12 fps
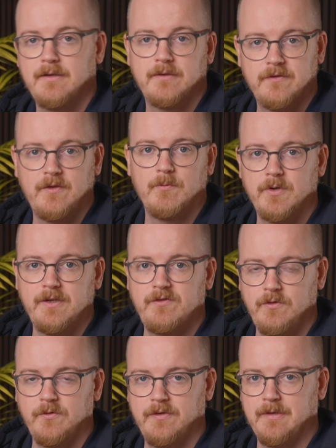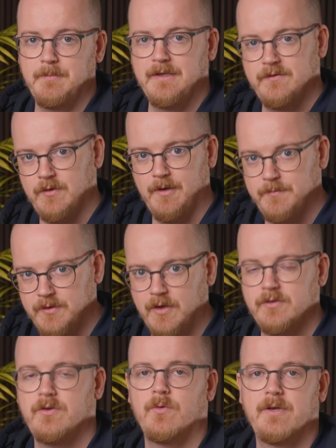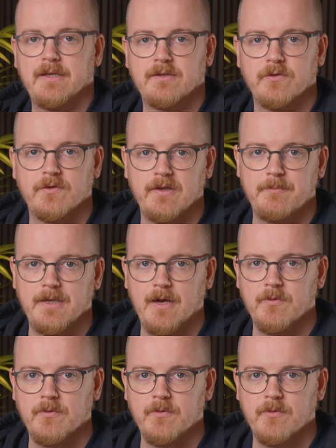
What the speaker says: someone is using me, so I'm not going into sleep now.